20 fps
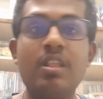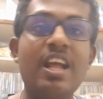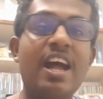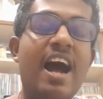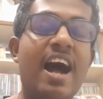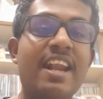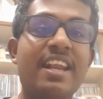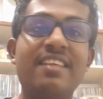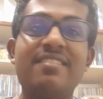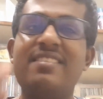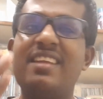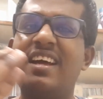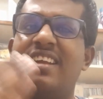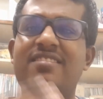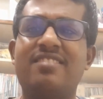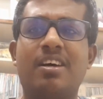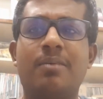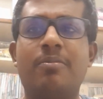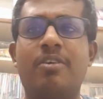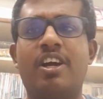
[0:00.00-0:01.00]
Understand,
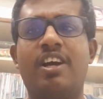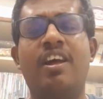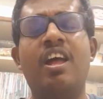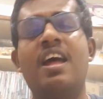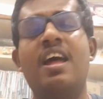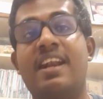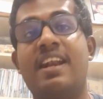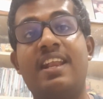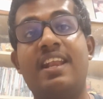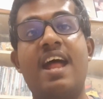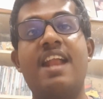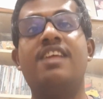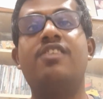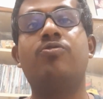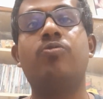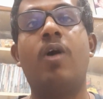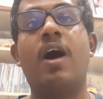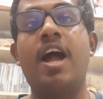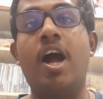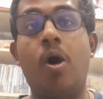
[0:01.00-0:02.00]
summarize. That is
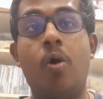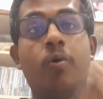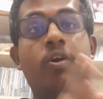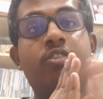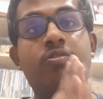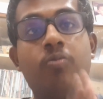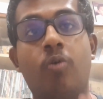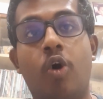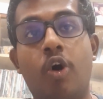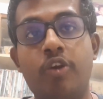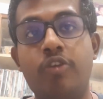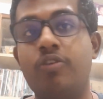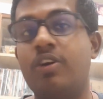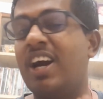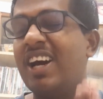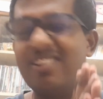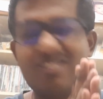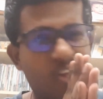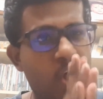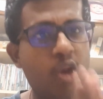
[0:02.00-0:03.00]
why I always warn you
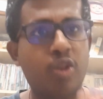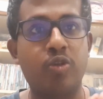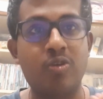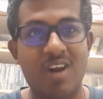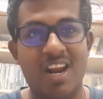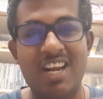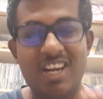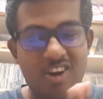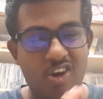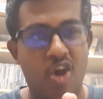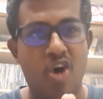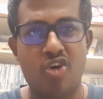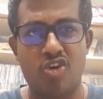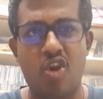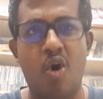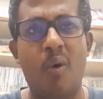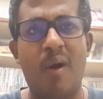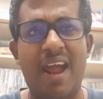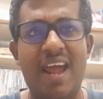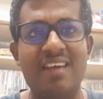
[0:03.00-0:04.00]
guys not to write
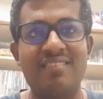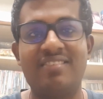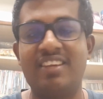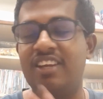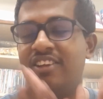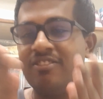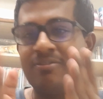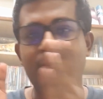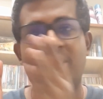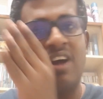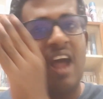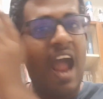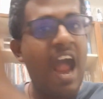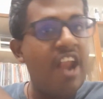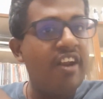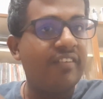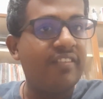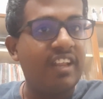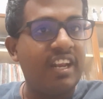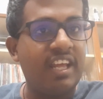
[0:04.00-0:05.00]
long essays. Because at the
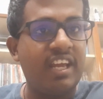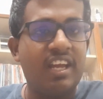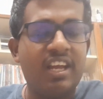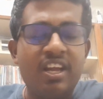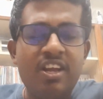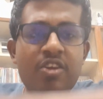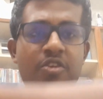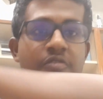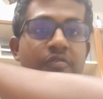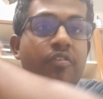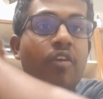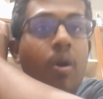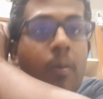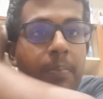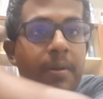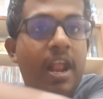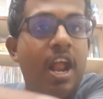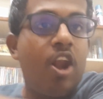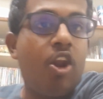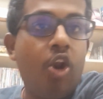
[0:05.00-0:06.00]
end of the day,
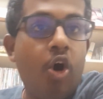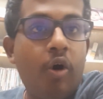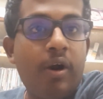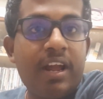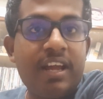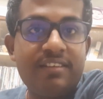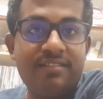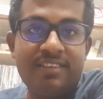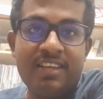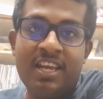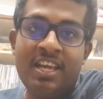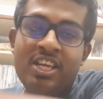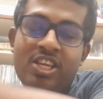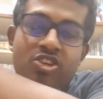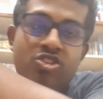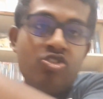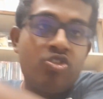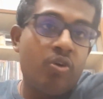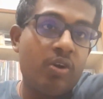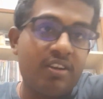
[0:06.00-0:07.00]
from that long essay,
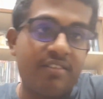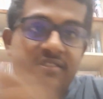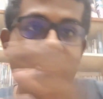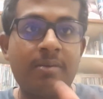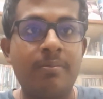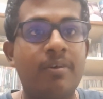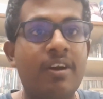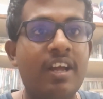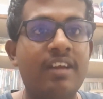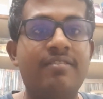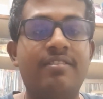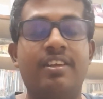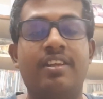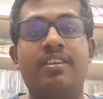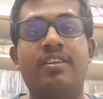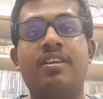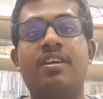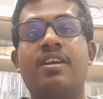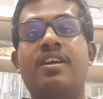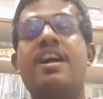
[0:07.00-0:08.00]
you're going to summarize it.
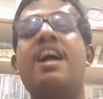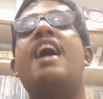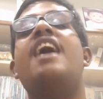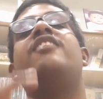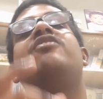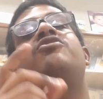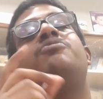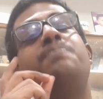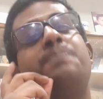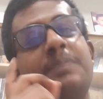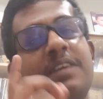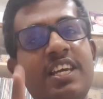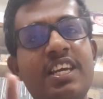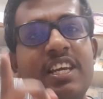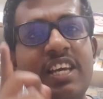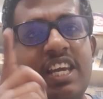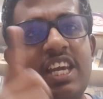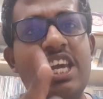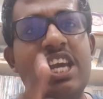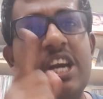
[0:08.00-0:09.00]
And
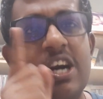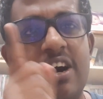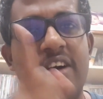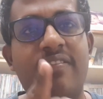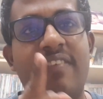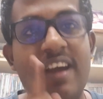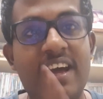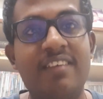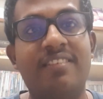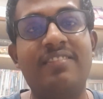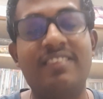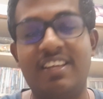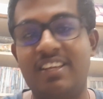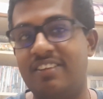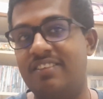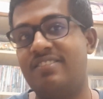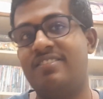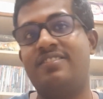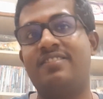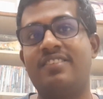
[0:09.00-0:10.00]
speaking of
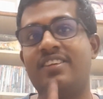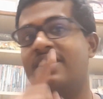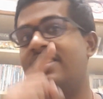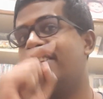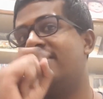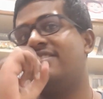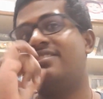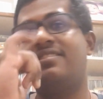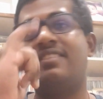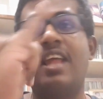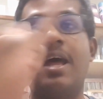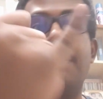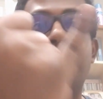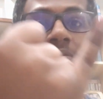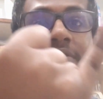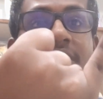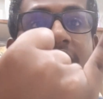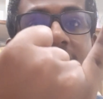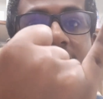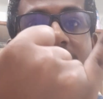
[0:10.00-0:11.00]
essays, step
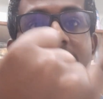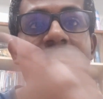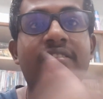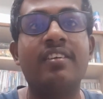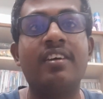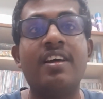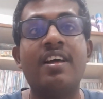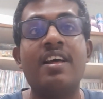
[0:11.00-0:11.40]
6.